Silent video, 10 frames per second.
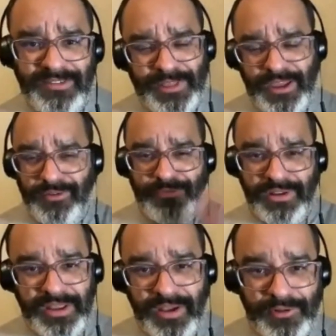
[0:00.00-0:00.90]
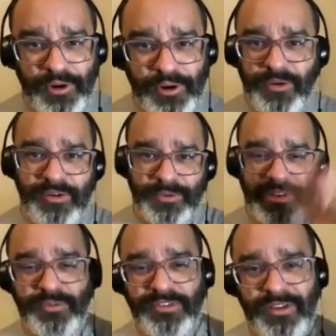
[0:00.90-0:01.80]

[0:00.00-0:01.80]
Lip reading: but they were from the devil or they were from demons.